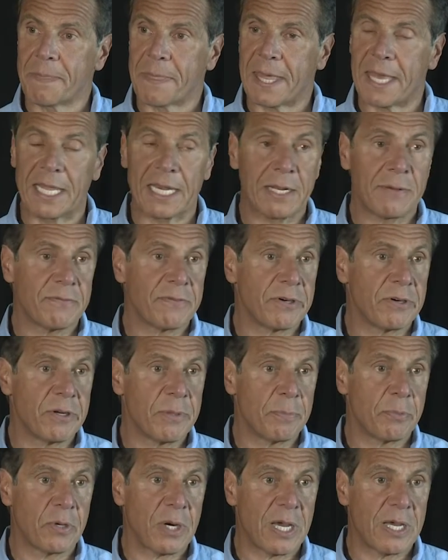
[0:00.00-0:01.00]
And I'm very
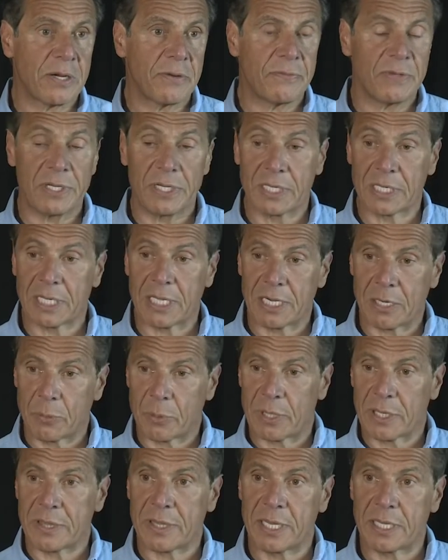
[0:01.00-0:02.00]
proud of it. And again, I
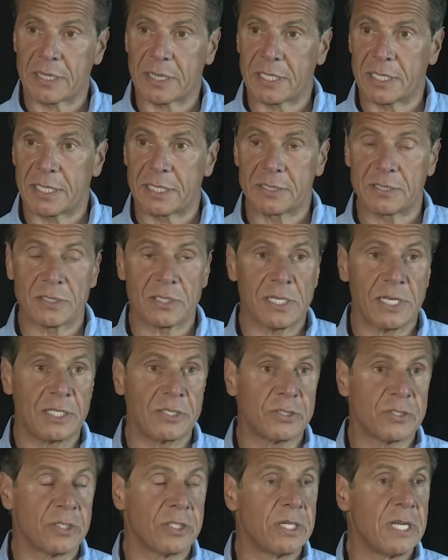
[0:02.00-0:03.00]
want to thank the
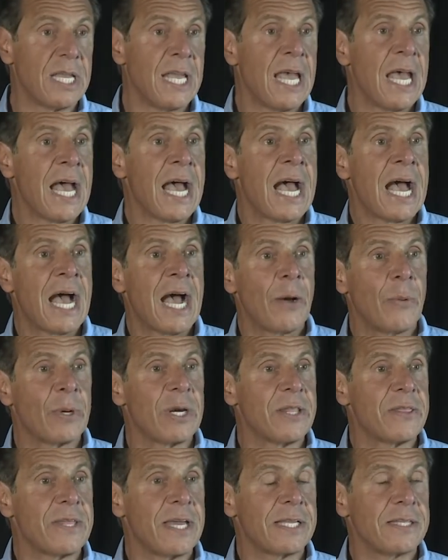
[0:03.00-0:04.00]
legislature. I want
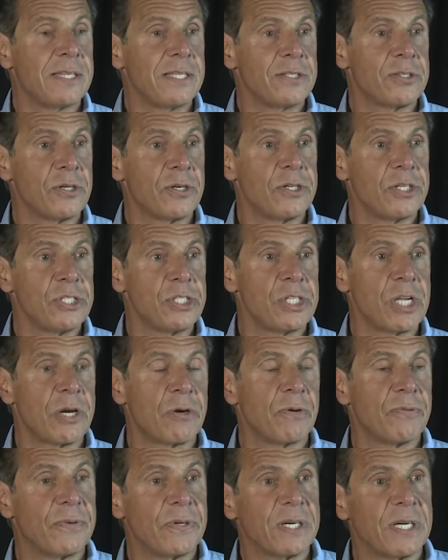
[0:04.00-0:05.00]
to thank the Attorney
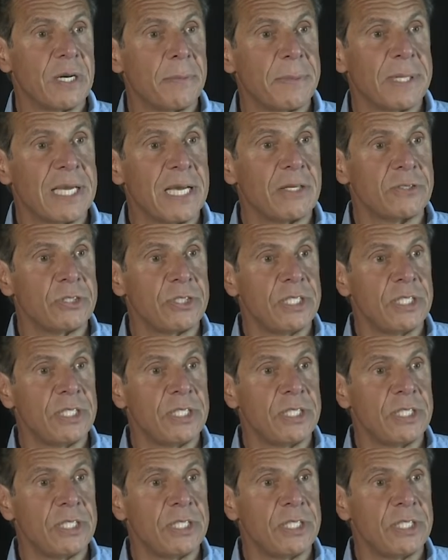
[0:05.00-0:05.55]
General for coming out.